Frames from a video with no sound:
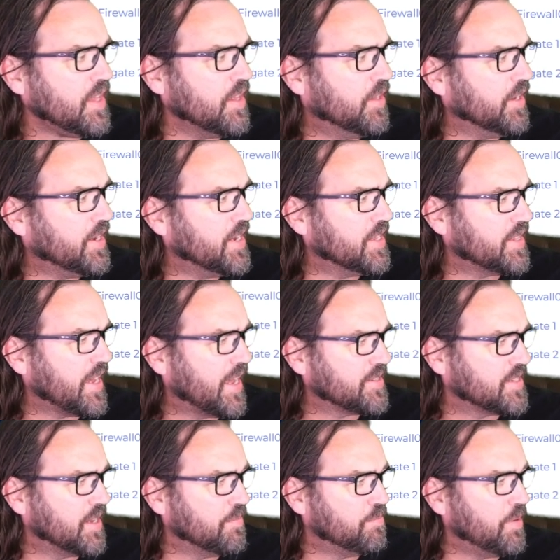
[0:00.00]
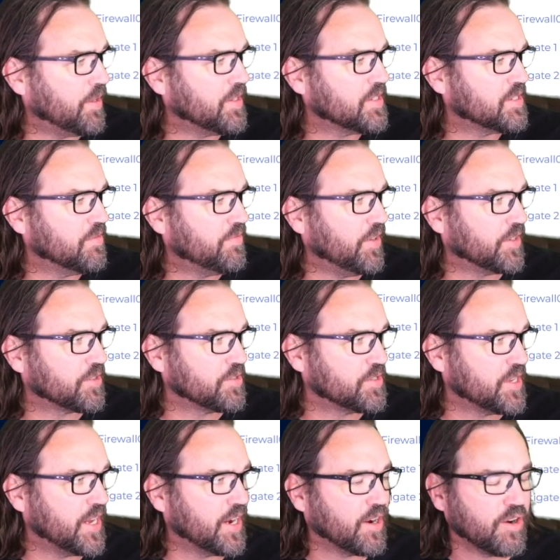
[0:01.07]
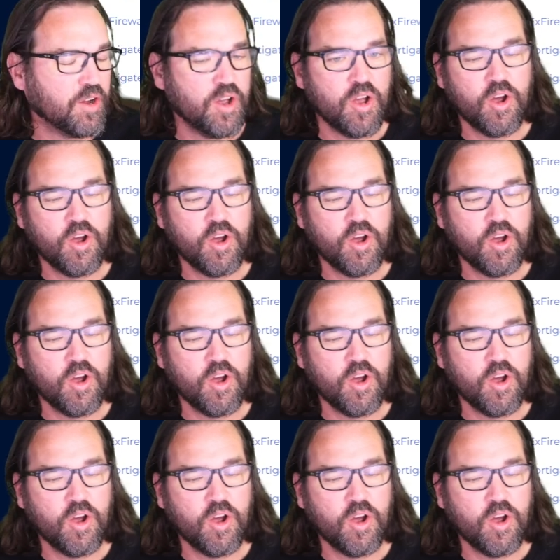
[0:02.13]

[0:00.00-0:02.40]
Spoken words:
Looking at the asset, building some filters here,